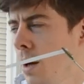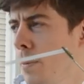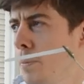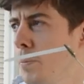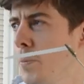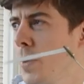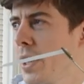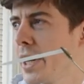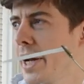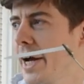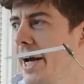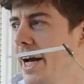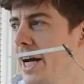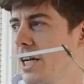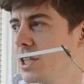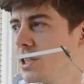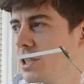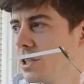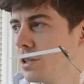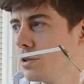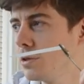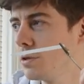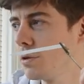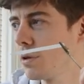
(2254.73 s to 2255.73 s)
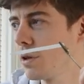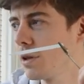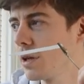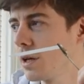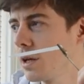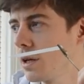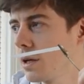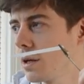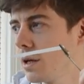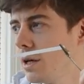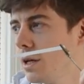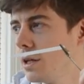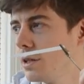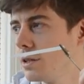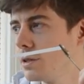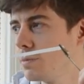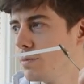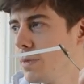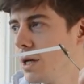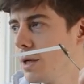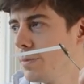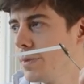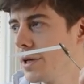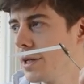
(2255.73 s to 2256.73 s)
But I actually do think it's
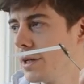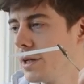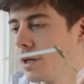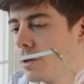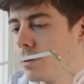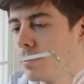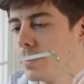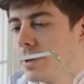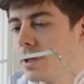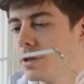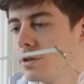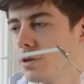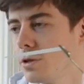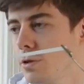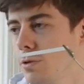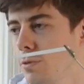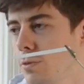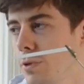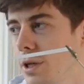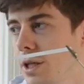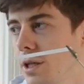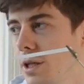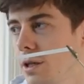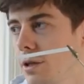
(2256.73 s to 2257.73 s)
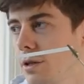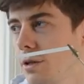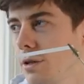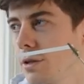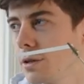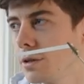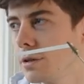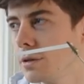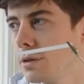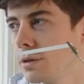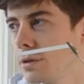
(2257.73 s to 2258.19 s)
maybe a little bit too weak.